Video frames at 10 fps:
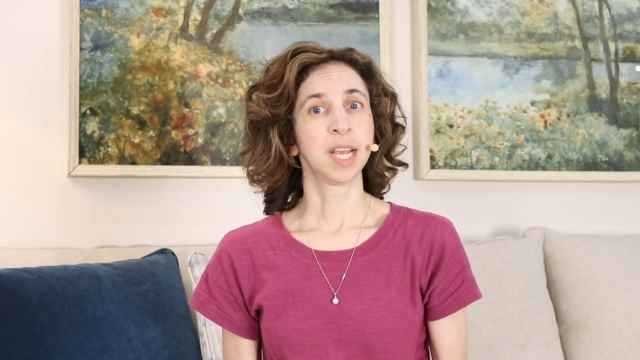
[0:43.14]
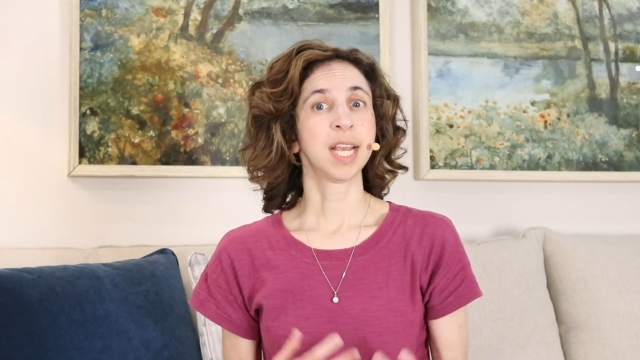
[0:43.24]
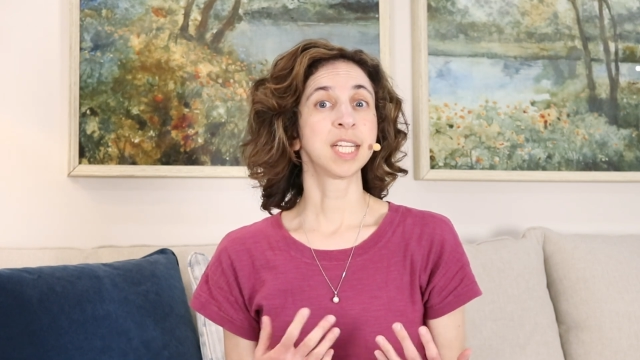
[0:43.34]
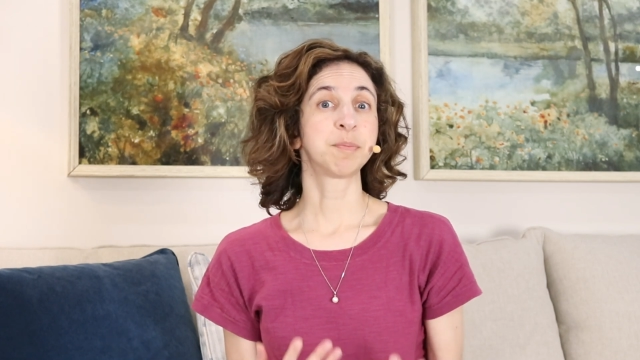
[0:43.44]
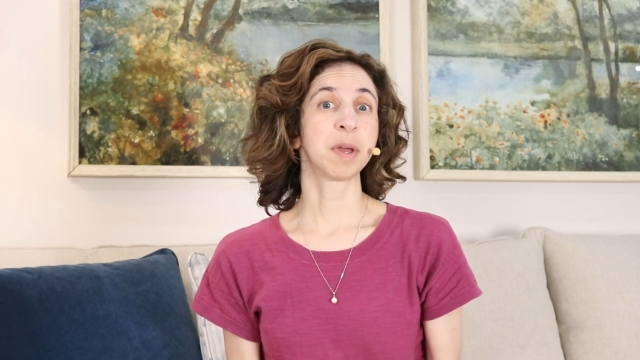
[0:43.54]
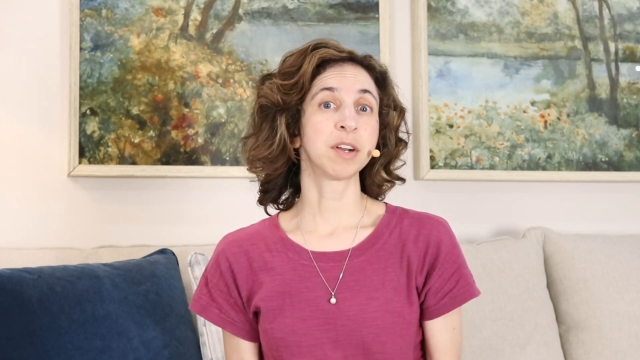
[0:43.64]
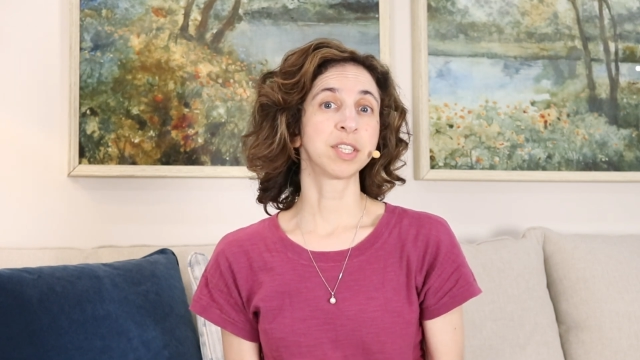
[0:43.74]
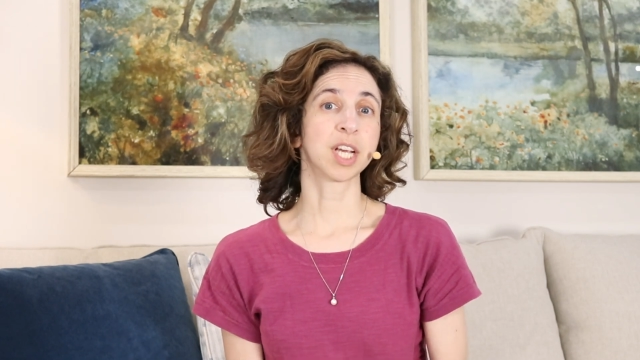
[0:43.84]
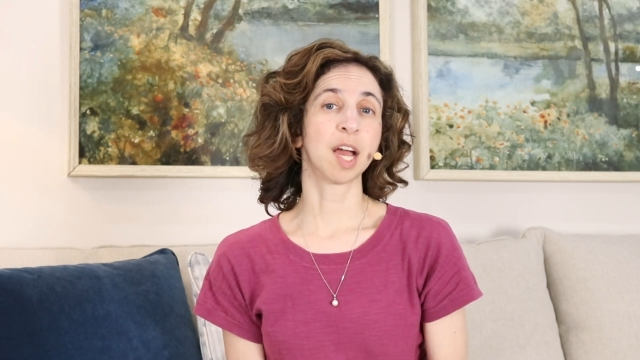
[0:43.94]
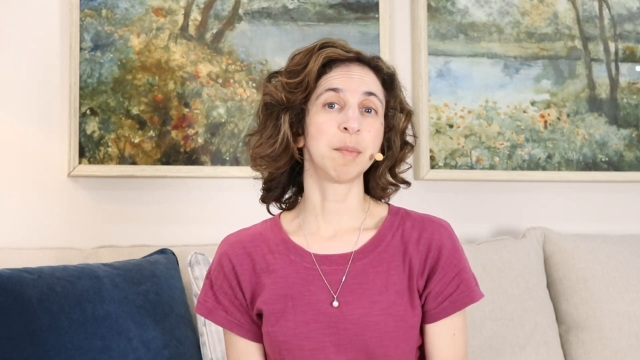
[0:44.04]
It's better
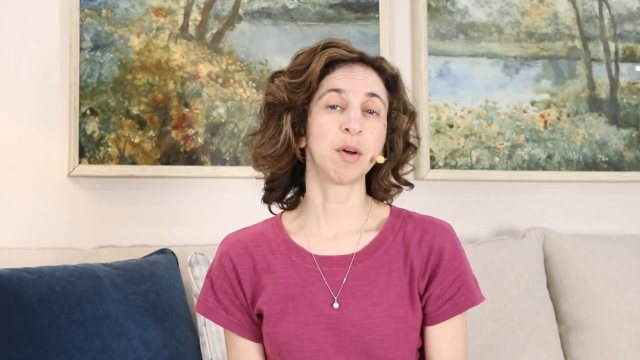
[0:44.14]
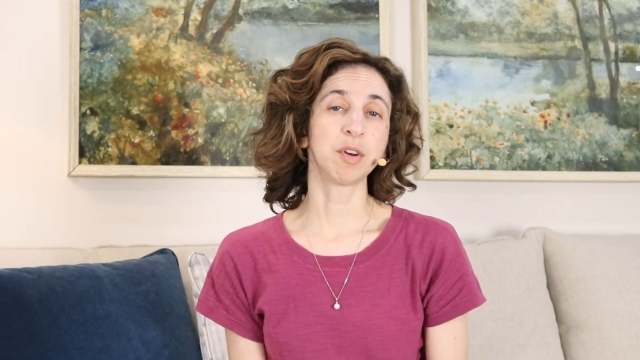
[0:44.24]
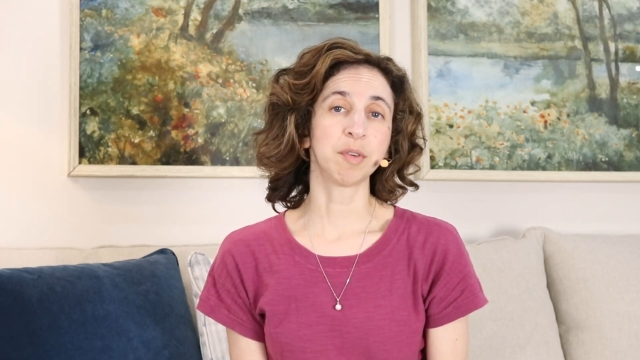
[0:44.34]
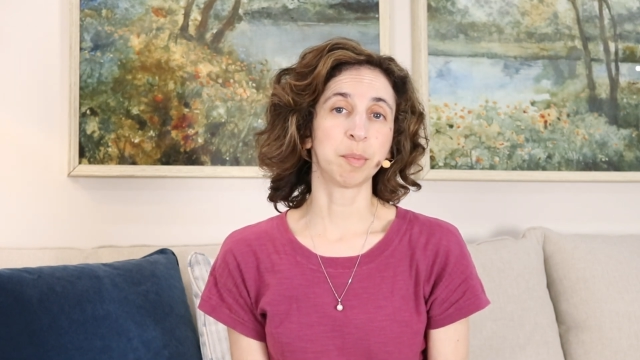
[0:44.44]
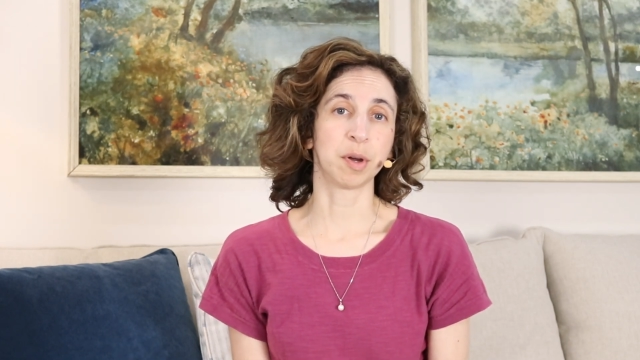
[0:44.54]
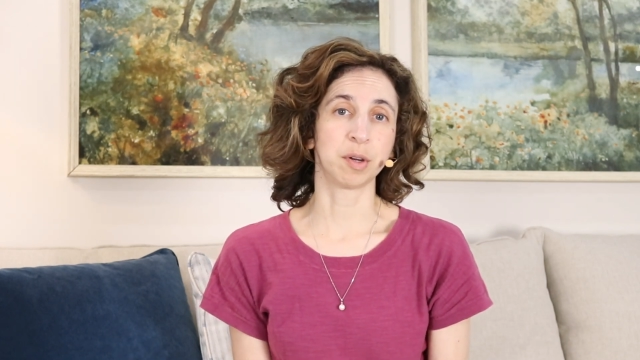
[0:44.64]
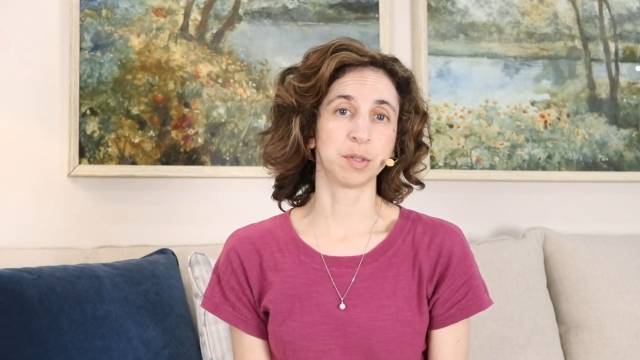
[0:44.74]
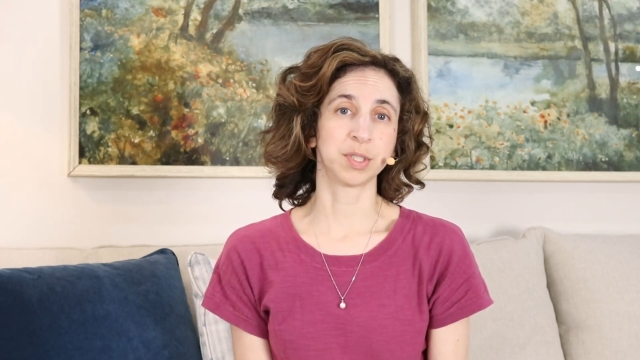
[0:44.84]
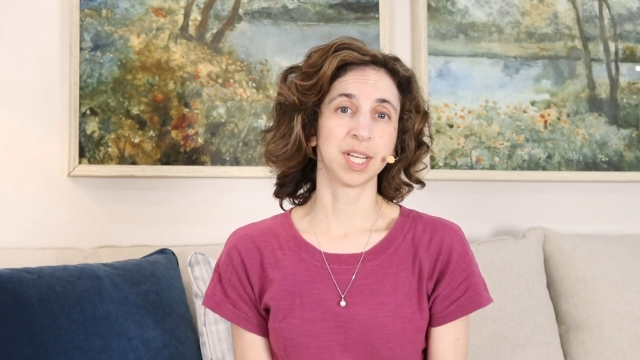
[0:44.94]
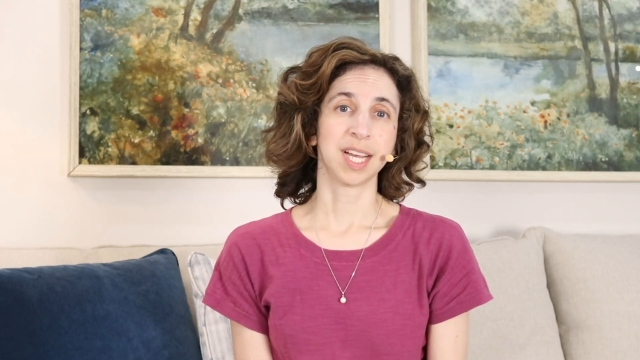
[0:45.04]
to come out of a
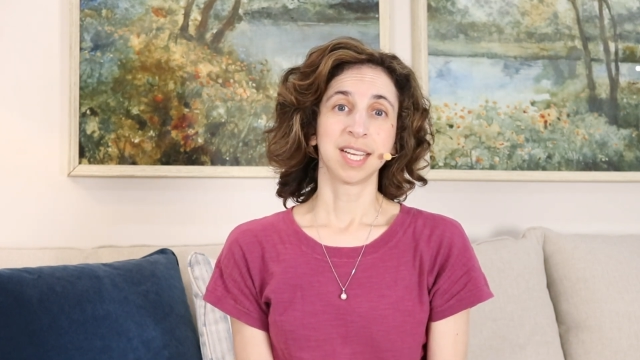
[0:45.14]
pose,